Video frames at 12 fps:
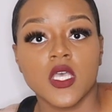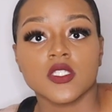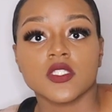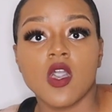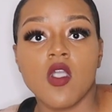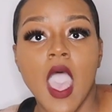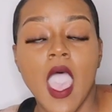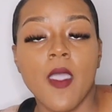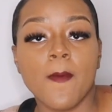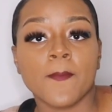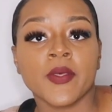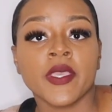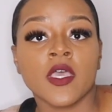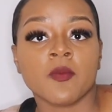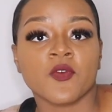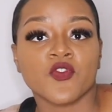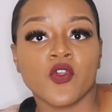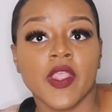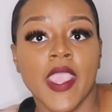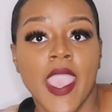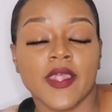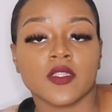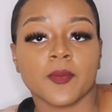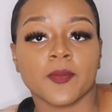So I'll put a before and after